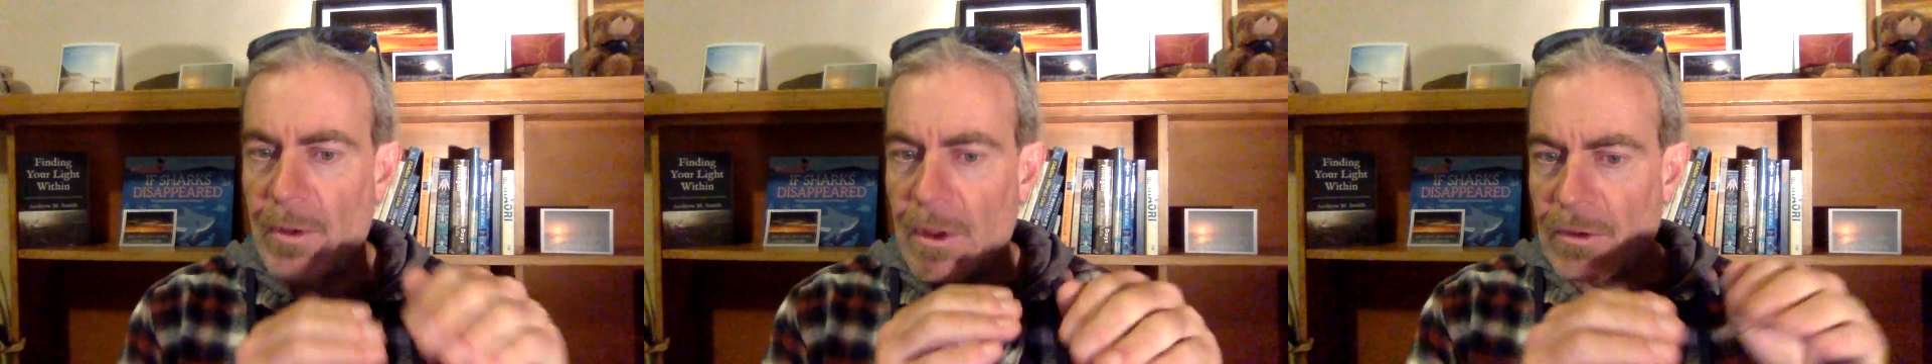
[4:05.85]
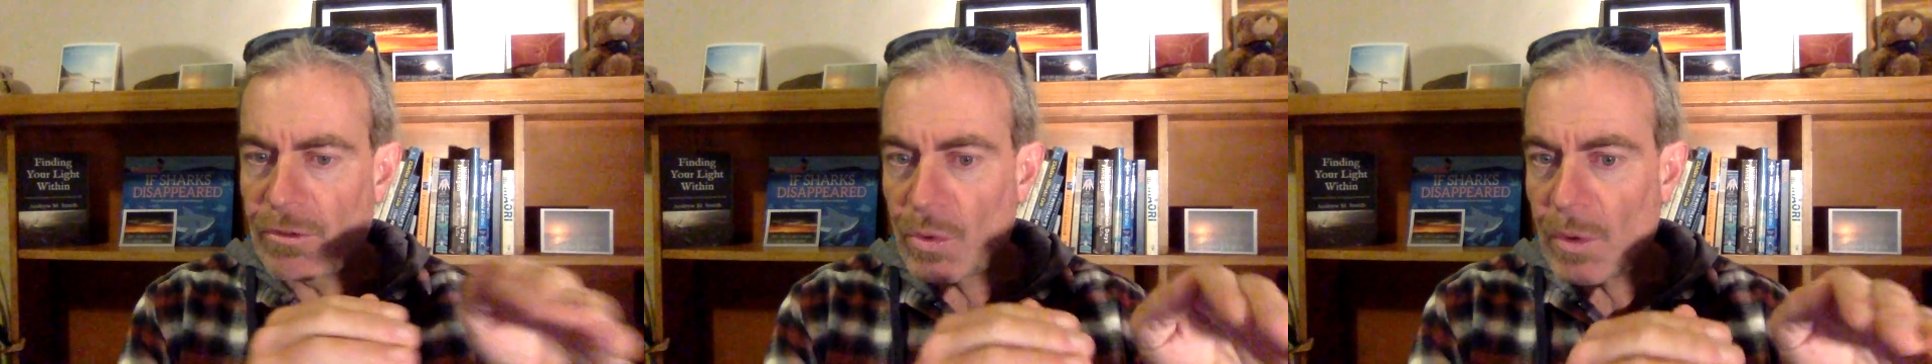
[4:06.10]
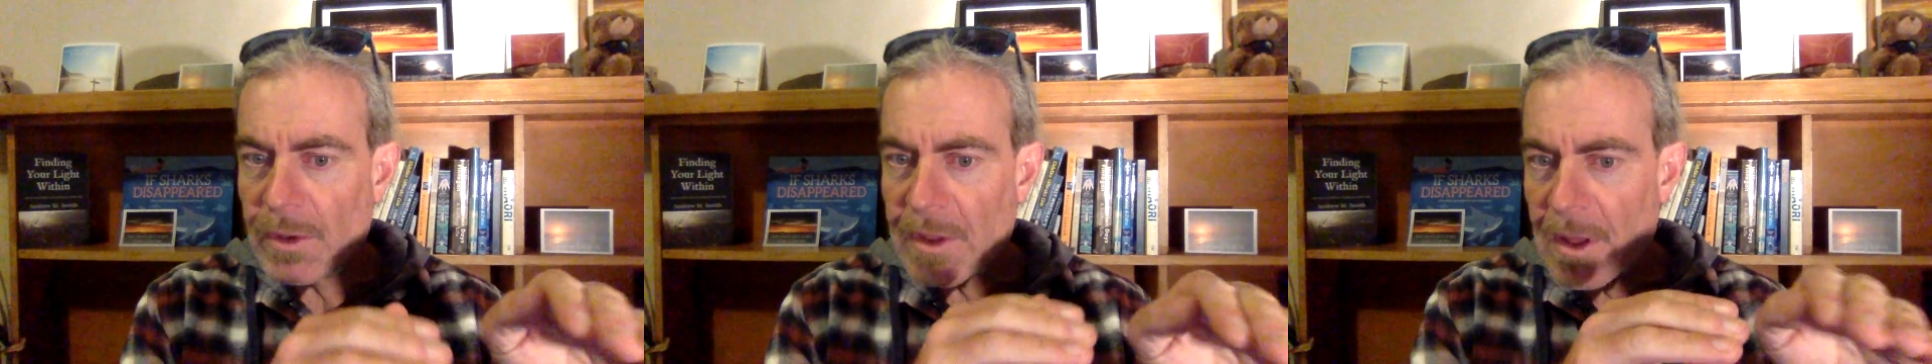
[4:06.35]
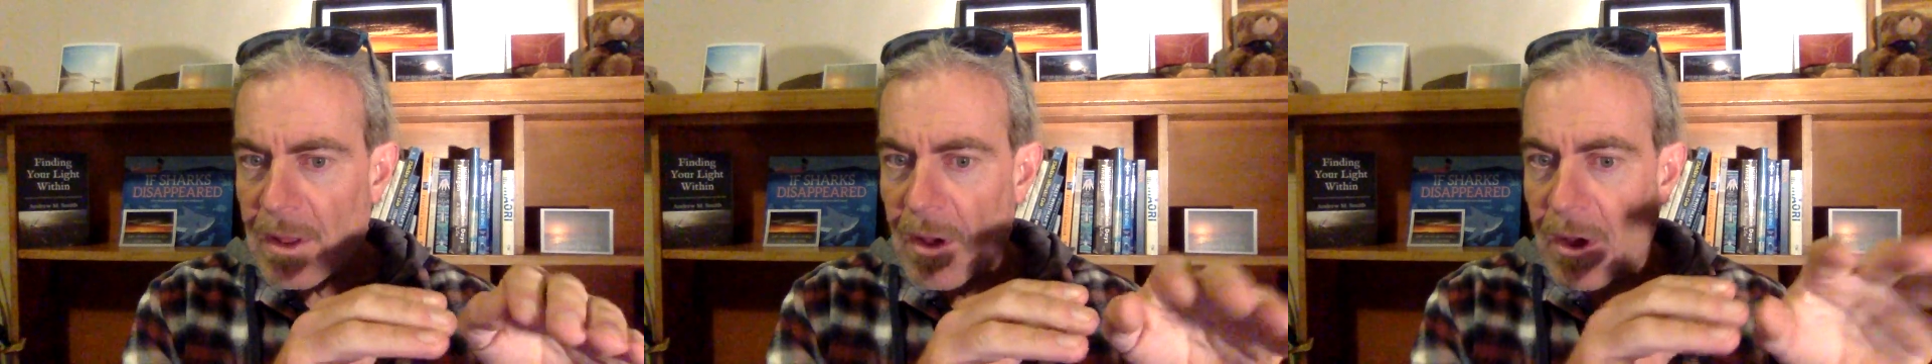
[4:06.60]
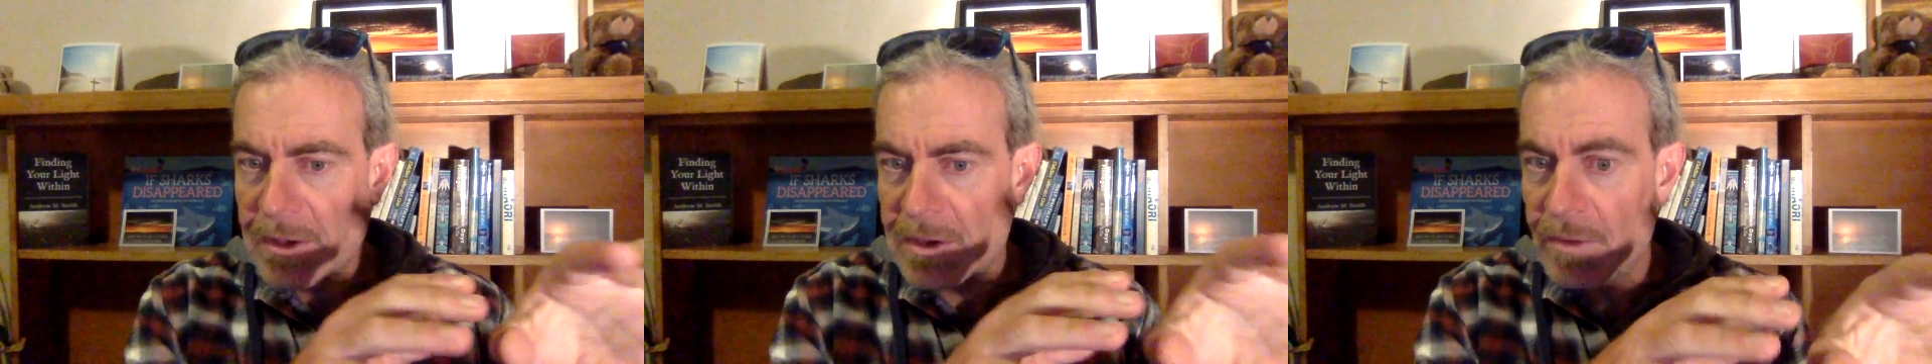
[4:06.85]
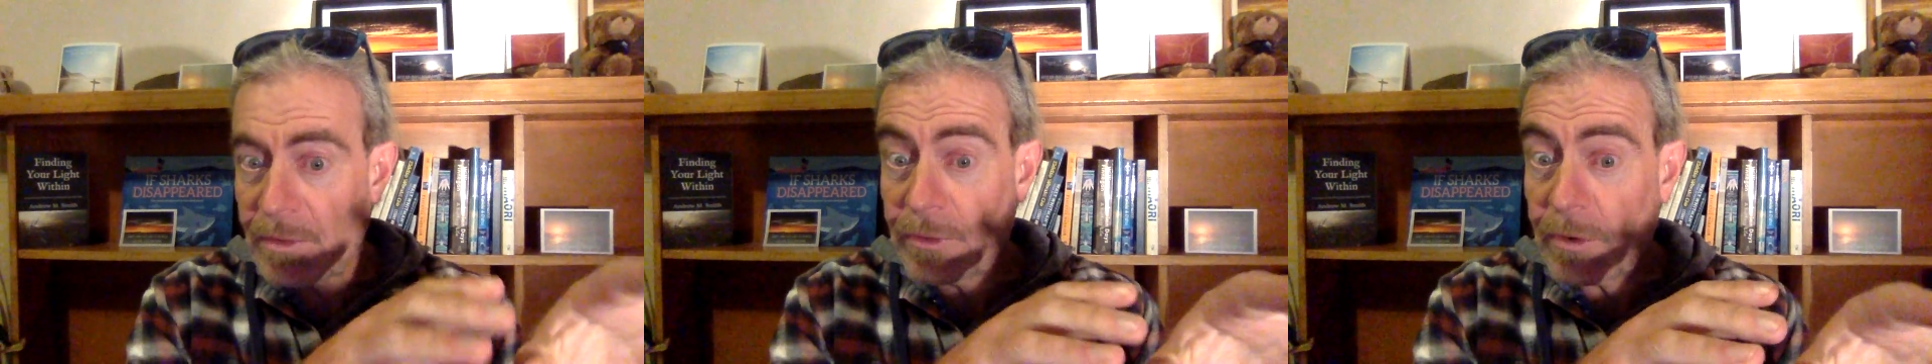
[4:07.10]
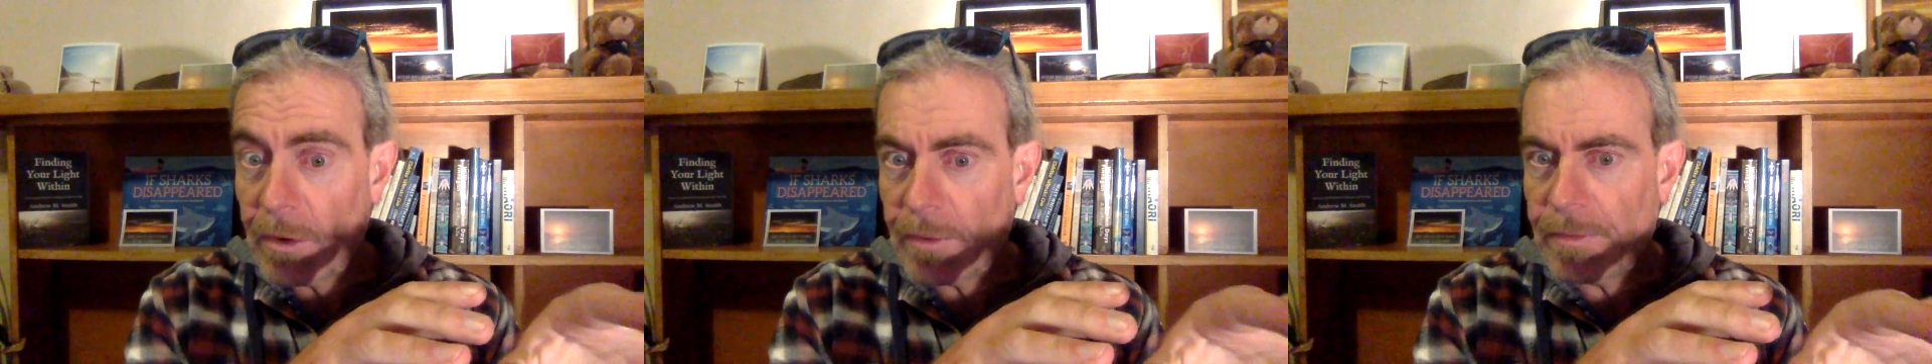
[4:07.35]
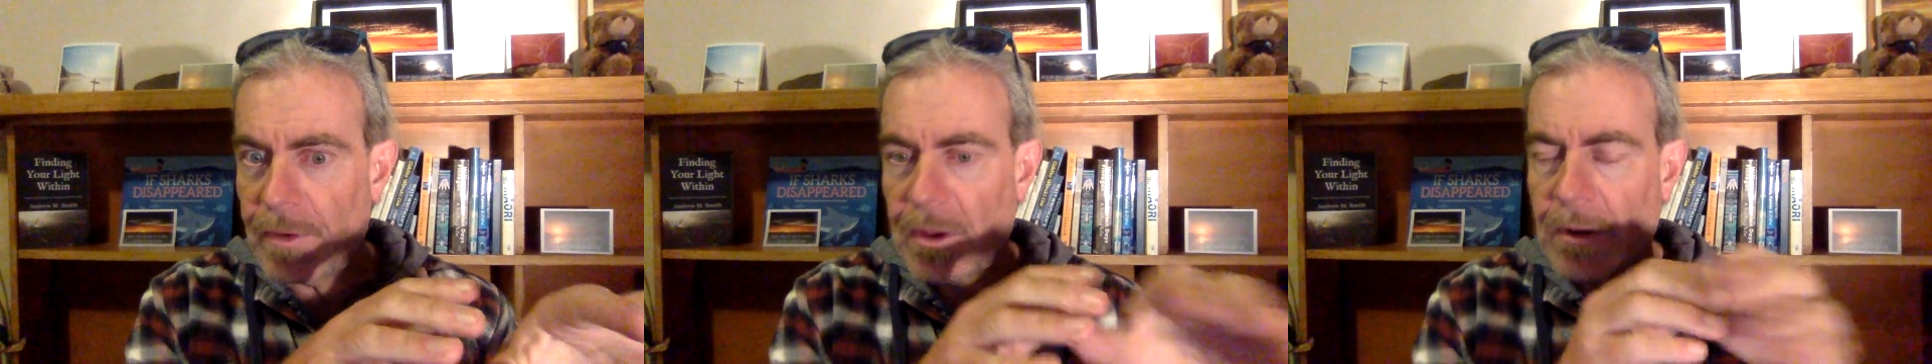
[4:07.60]
enjoyed that idea of
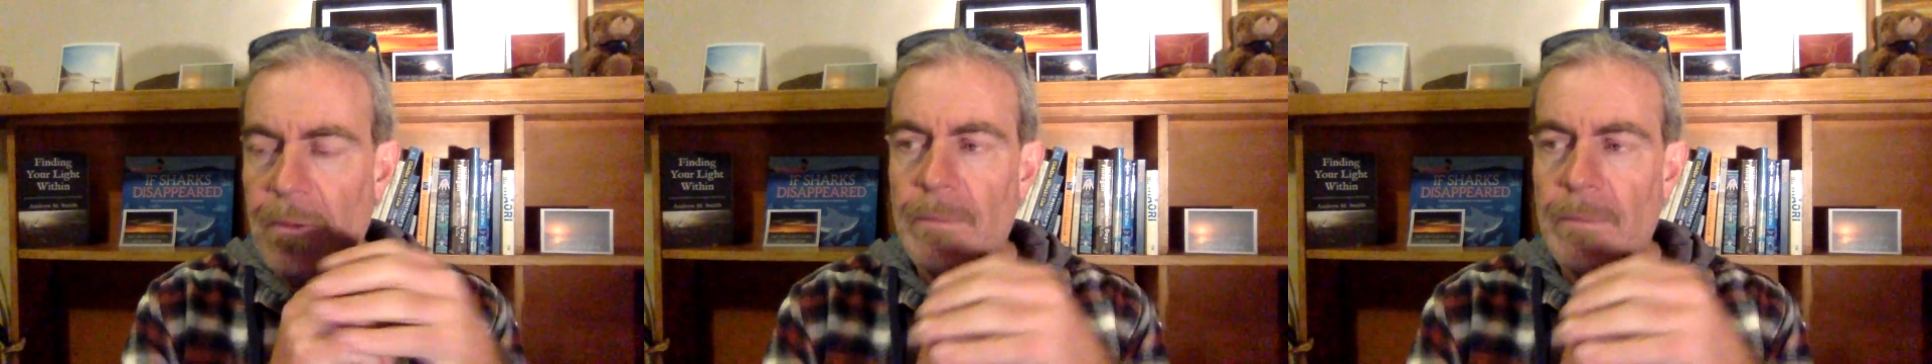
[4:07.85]
surfing.